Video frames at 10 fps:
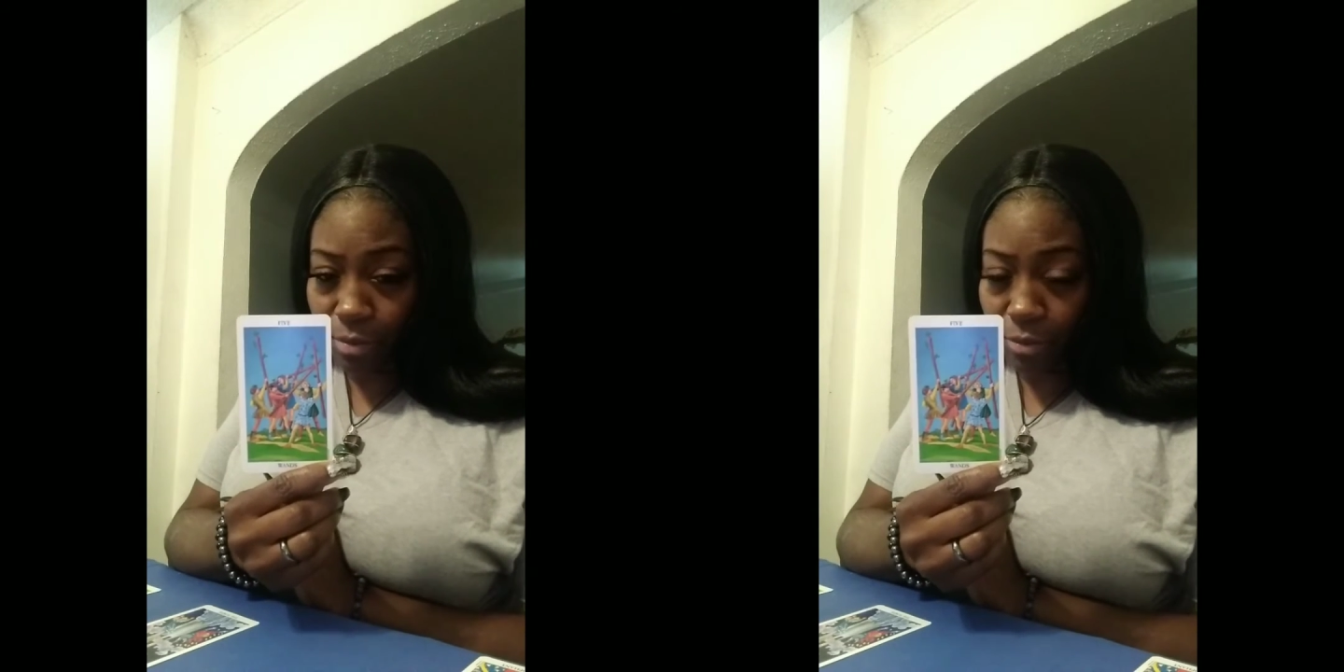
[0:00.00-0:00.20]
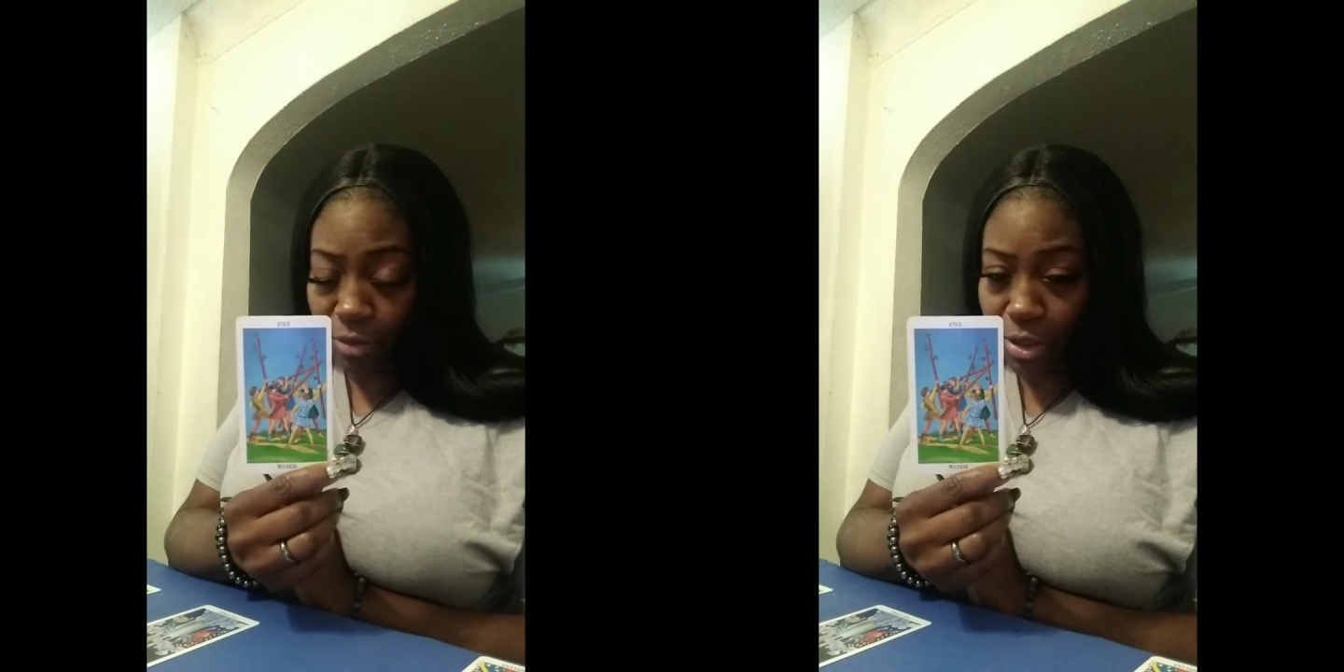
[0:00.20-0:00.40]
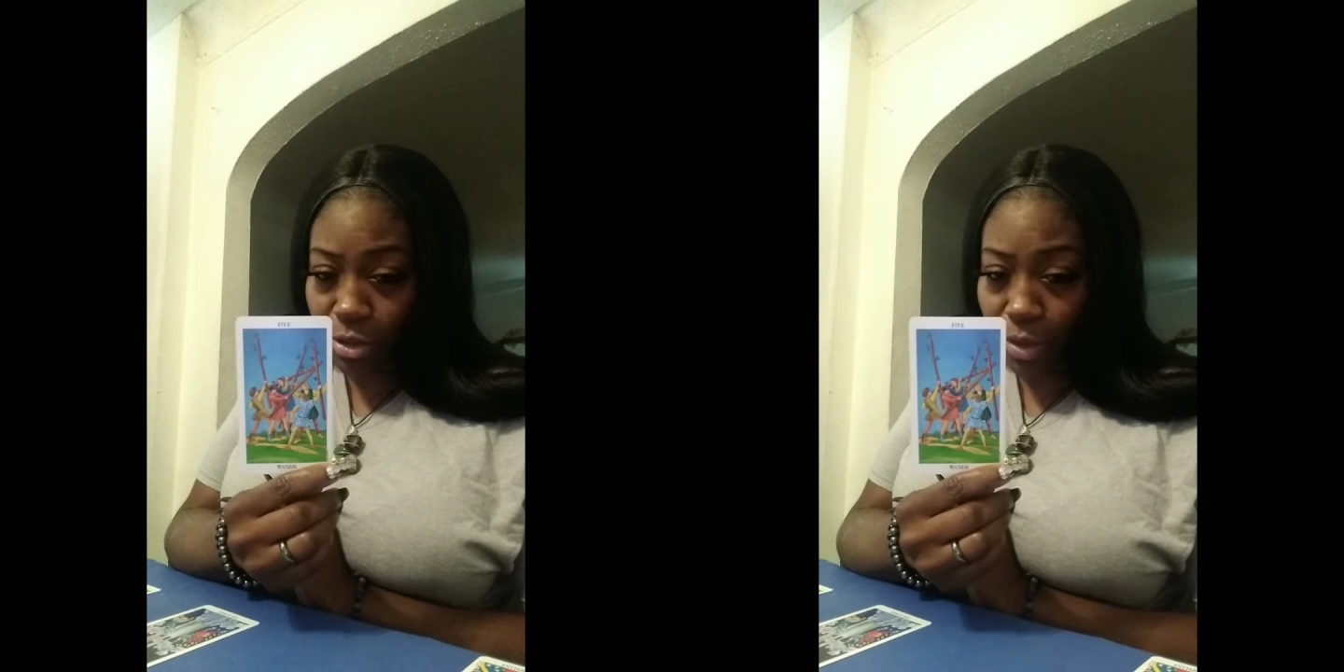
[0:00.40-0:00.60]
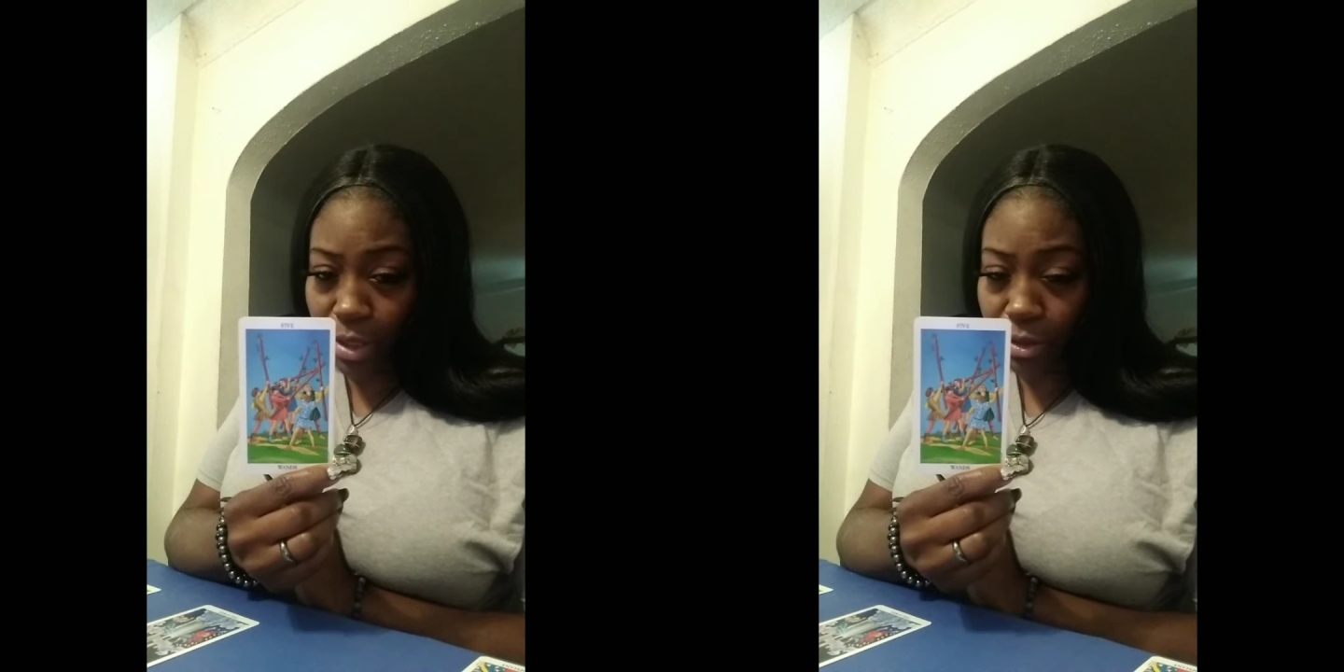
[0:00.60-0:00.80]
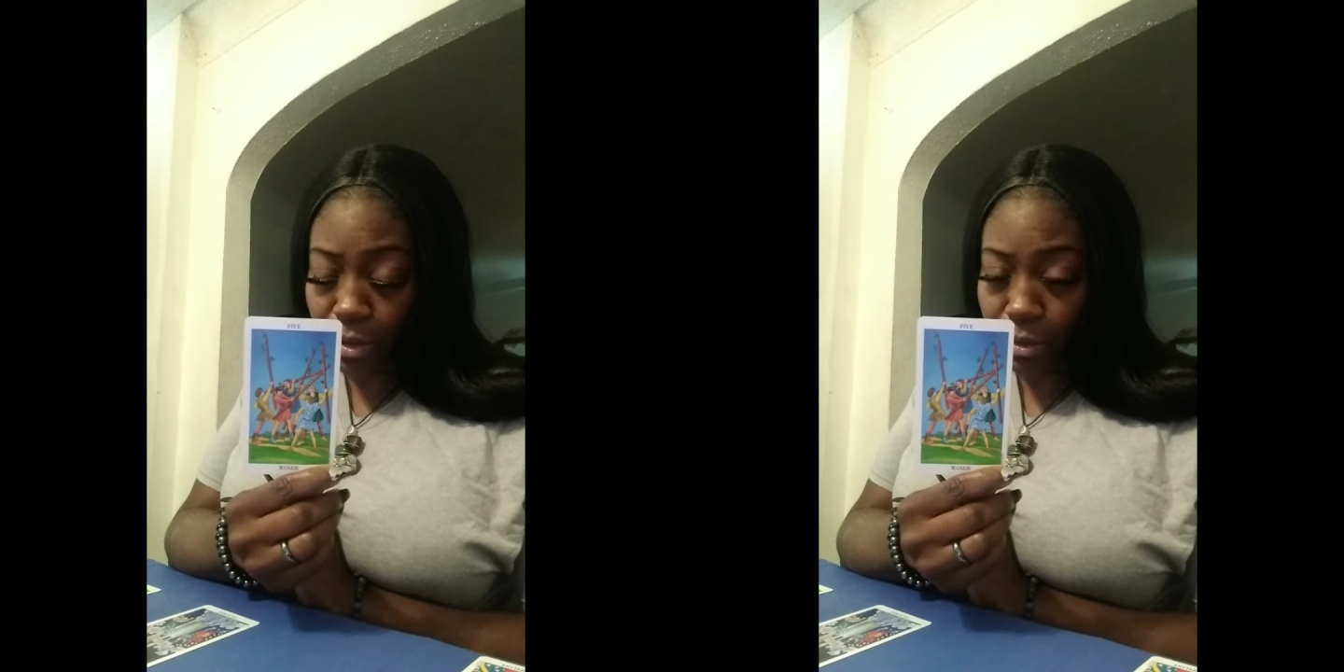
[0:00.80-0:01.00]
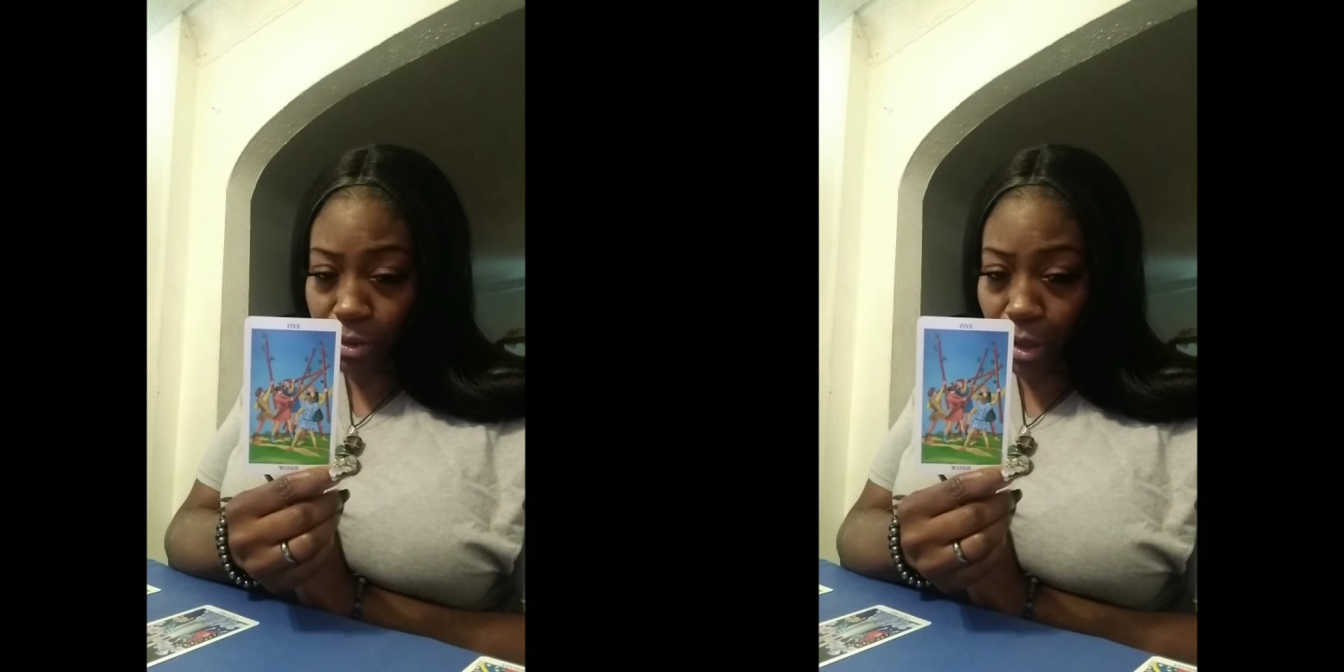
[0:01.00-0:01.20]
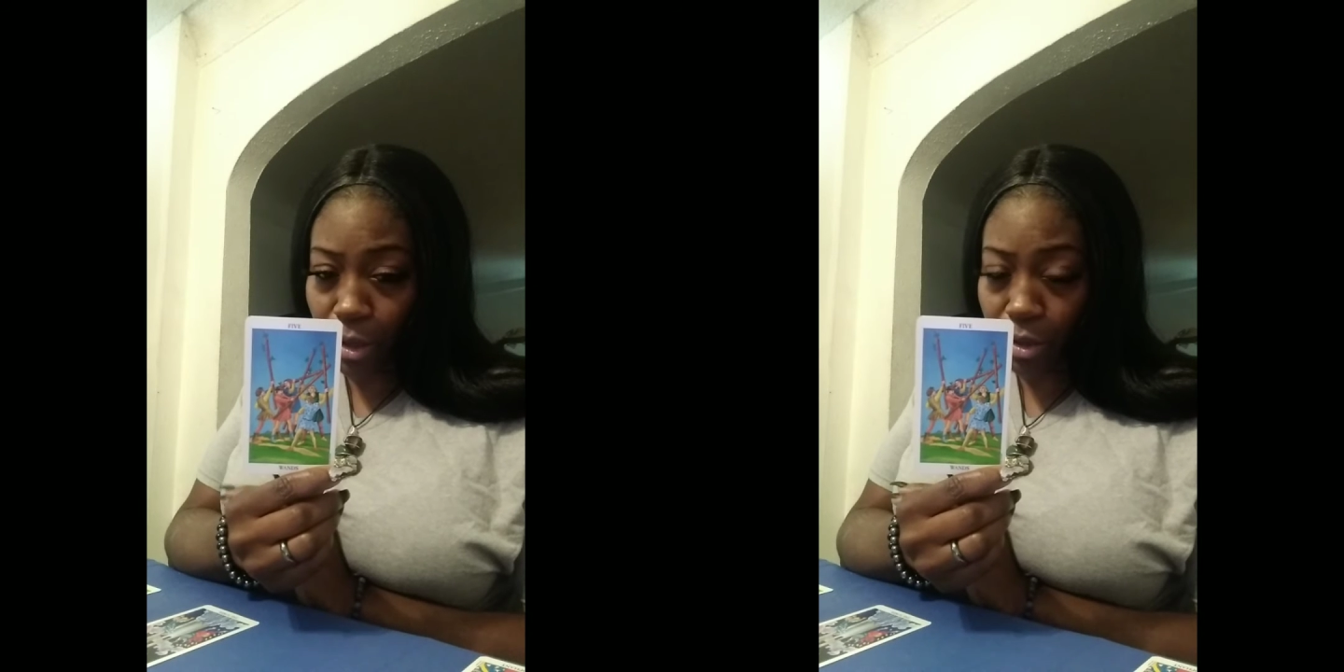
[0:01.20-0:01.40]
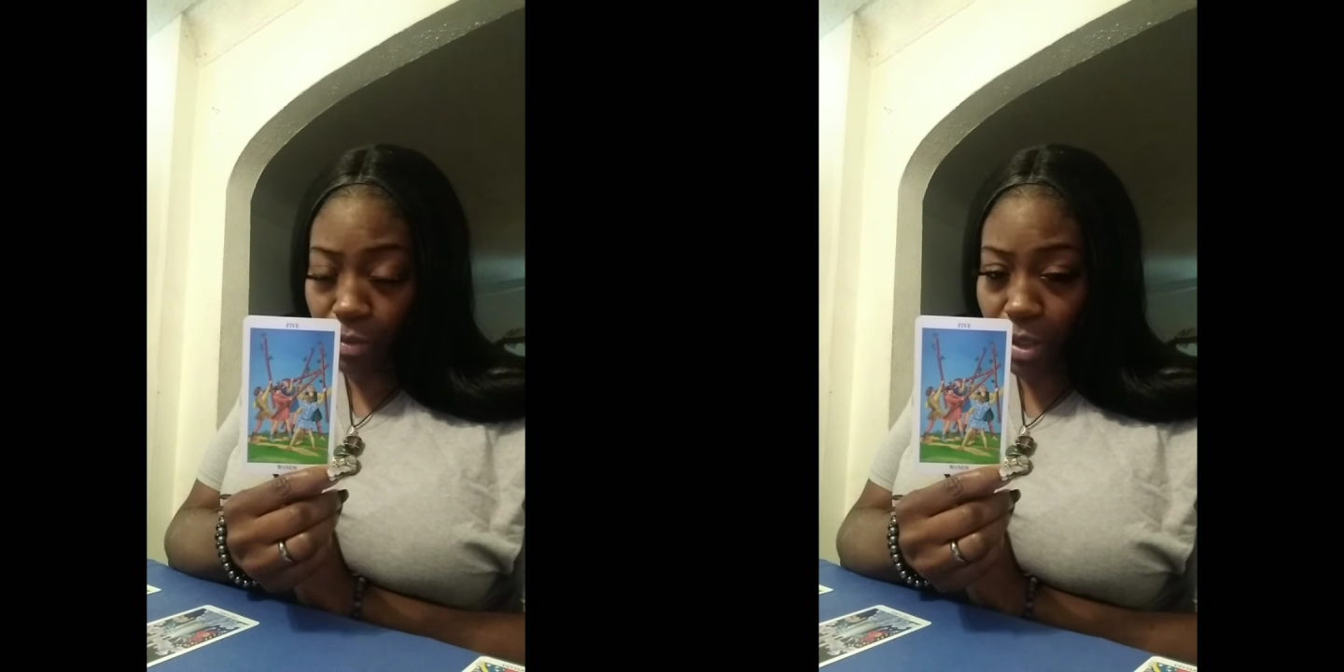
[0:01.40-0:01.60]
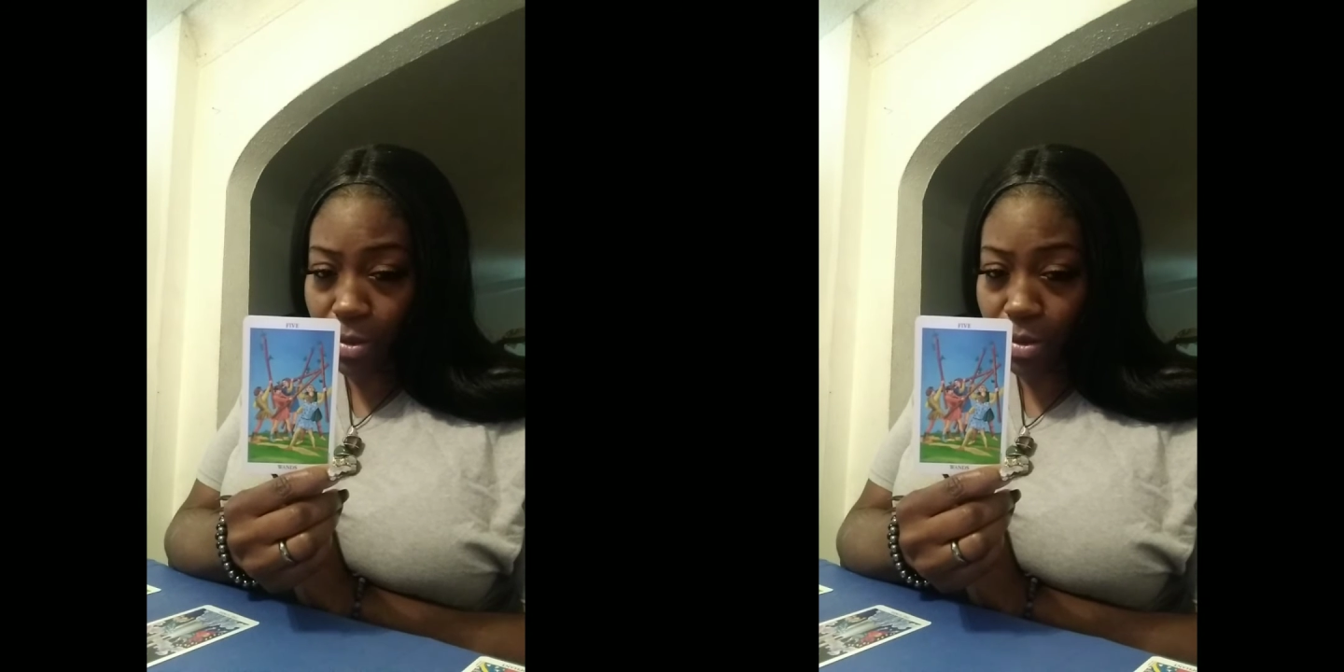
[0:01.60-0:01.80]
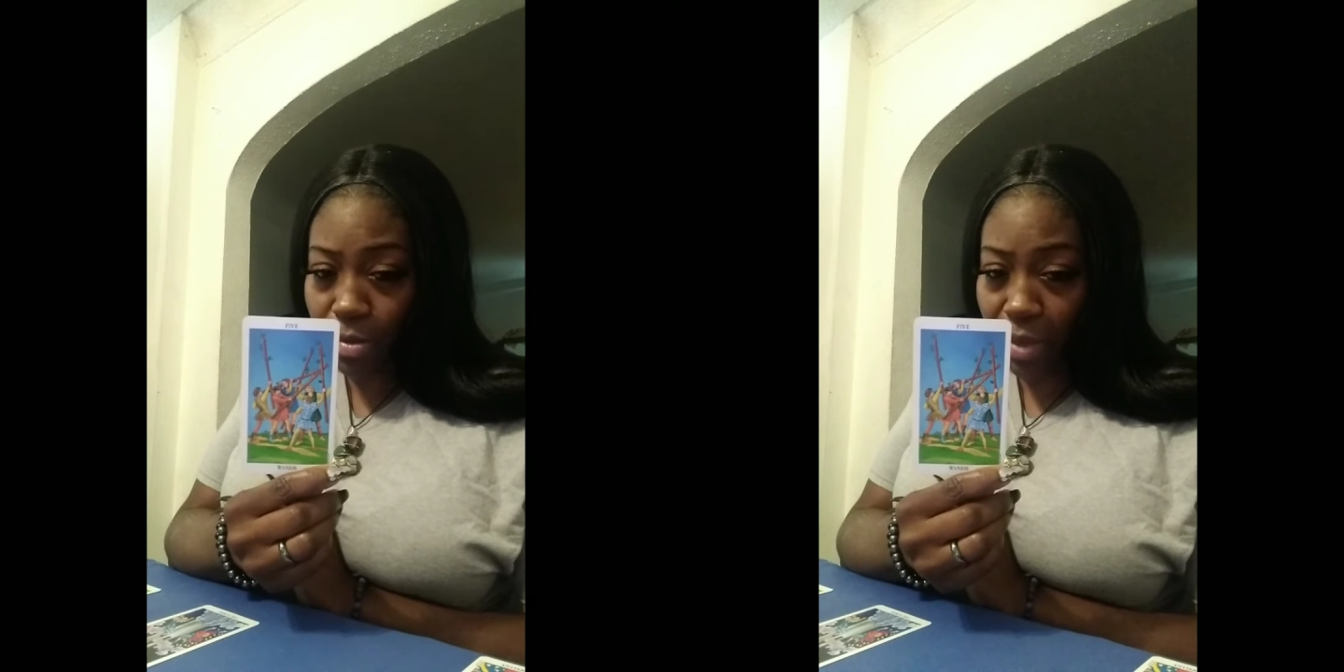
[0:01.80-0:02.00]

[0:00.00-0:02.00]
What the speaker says: frustrations, arguments,